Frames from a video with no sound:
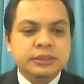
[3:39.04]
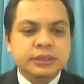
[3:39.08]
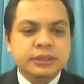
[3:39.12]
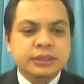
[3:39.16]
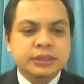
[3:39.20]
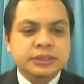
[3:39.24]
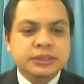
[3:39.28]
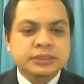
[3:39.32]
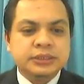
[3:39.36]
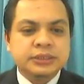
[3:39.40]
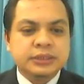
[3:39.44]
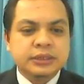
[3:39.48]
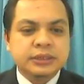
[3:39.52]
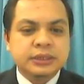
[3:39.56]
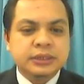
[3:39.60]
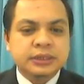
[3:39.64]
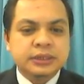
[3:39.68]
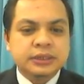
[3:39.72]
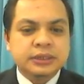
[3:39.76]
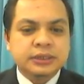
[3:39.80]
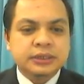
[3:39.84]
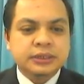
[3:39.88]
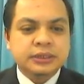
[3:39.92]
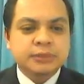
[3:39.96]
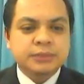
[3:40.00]
The list
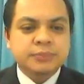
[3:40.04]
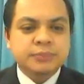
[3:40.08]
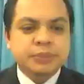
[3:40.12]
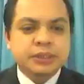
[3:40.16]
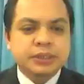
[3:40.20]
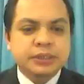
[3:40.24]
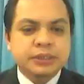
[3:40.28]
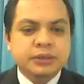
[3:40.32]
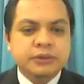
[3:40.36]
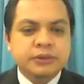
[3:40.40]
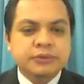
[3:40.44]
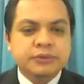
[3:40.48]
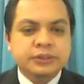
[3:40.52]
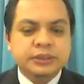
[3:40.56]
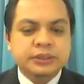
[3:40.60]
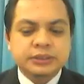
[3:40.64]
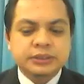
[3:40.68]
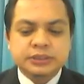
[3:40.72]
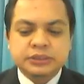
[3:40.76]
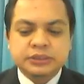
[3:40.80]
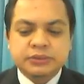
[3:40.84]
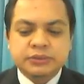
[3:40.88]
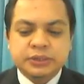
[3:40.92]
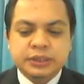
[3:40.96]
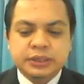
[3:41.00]
appear on
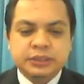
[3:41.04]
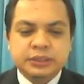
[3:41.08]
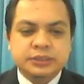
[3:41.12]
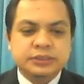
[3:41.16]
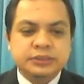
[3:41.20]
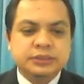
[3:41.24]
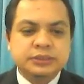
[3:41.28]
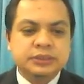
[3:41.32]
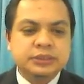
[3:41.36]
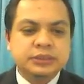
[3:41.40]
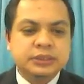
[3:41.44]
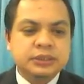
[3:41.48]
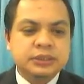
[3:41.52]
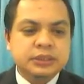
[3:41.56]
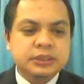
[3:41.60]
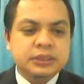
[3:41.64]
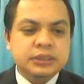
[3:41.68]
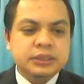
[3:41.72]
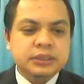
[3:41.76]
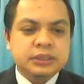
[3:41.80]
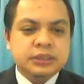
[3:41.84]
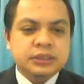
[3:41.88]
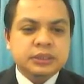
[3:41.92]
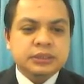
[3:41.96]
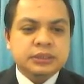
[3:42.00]
the screens.
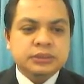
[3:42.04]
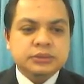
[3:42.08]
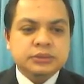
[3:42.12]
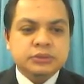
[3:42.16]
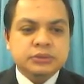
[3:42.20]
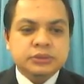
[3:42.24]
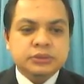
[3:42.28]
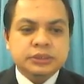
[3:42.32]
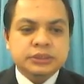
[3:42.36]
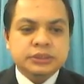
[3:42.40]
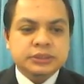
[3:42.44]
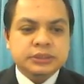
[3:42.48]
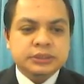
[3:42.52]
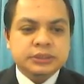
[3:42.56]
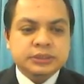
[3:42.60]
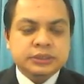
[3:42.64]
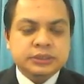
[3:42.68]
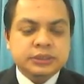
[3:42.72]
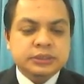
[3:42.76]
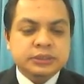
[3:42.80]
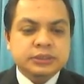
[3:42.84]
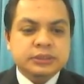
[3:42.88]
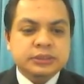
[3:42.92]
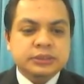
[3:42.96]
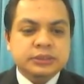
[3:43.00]
So
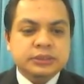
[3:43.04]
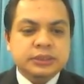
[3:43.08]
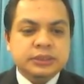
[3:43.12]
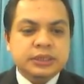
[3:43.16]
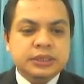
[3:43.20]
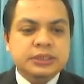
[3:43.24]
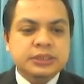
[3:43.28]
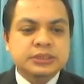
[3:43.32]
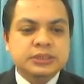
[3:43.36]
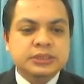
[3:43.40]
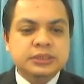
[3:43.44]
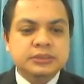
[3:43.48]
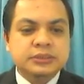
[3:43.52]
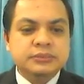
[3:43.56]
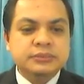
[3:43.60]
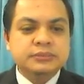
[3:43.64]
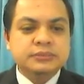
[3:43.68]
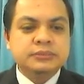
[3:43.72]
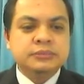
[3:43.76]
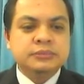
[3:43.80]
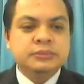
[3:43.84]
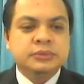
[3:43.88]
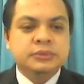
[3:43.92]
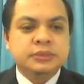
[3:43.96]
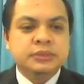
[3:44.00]
the list
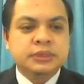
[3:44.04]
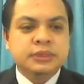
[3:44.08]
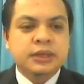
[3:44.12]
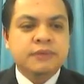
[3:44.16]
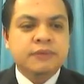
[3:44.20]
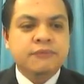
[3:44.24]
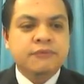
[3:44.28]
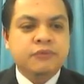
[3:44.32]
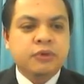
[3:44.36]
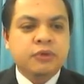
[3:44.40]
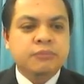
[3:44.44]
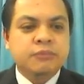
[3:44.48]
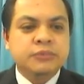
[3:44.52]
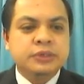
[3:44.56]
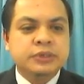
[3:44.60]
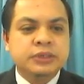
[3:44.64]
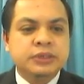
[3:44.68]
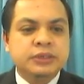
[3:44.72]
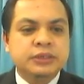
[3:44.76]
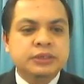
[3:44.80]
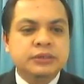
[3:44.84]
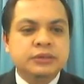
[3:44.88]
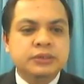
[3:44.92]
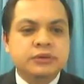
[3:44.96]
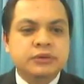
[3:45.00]
come from
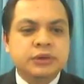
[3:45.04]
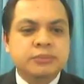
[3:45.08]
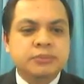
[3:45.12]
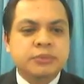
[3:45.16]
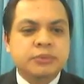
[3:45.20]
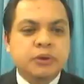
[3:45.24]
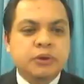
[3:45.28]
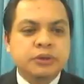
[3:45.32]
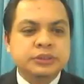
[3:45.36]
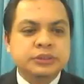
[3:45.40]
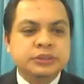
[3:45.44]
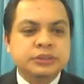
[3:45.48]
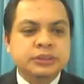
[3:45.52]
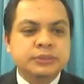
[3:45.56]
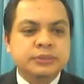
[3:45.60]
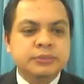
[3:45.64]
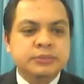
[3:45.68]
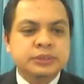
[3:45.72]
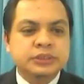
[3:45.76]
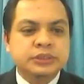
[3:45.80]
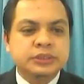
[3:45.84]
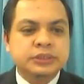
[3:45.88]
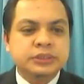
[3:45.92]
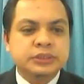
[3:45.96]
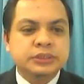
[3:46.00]
the reports,
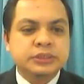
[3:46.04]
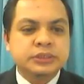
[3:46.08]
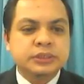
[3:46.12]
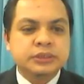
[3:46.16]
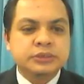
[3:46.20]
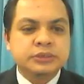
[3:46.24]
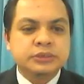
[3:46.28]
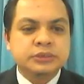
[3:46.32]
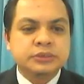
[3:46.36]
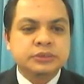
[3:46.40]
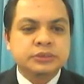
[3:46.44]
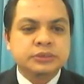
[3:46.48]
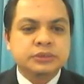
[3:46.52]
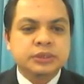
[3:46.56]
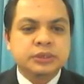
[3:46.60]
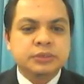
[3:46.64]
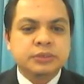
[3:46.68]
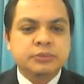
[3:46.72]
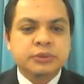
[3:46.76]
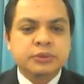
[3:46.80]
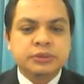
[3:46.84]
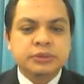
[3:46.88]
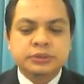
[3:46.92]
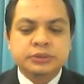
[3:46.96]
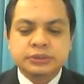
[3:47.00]
Malaysian Digital Social
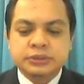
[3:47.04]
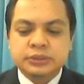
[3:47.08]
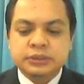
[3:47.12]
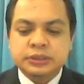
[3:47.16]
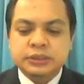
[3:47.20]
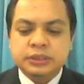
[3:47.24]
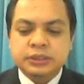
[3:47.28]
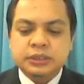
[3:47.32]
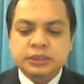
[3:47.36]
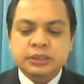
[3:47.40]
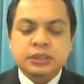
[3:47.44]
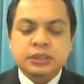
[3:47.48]
Reports.